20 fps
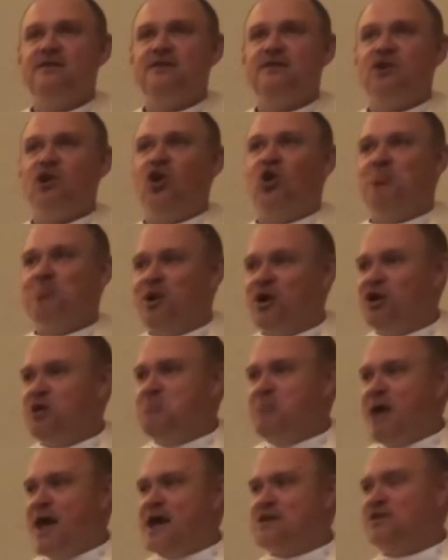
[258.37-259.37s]
No, Mary
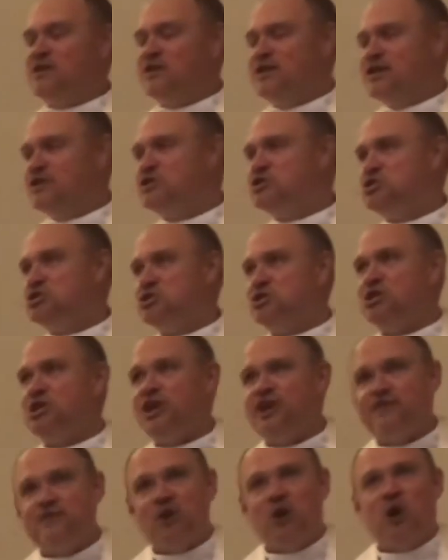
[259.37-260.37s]
Magdalene should
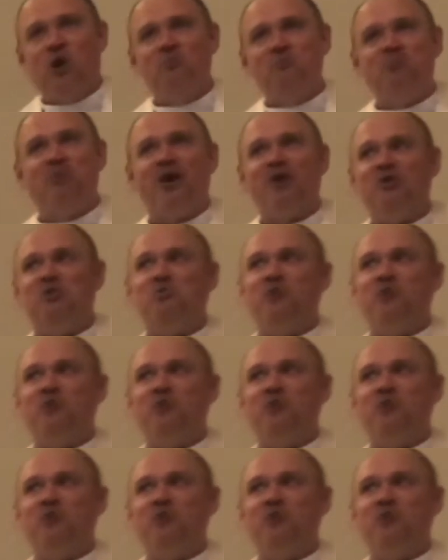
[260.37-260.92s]
have known better.